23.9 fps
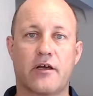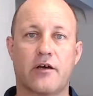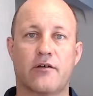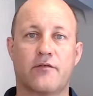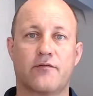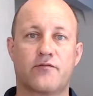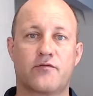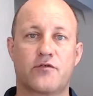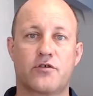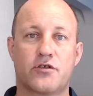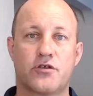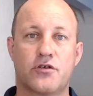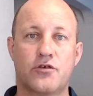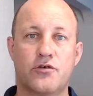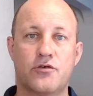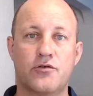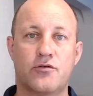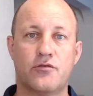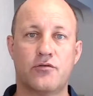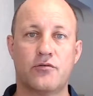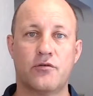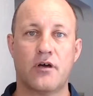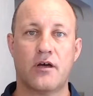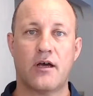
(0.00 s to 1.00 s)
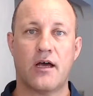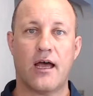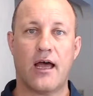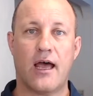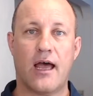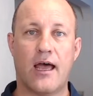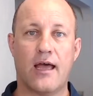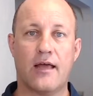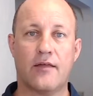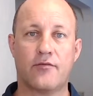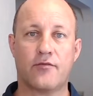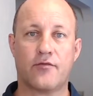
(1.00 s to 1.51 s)
of 2
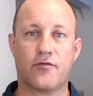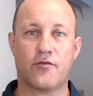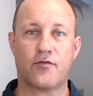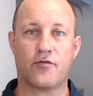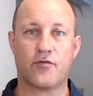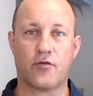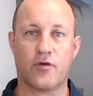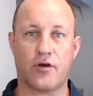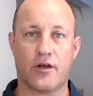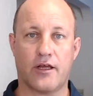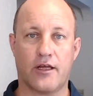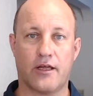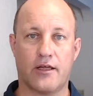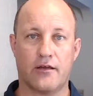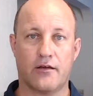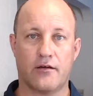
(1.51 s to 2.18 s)
and 3,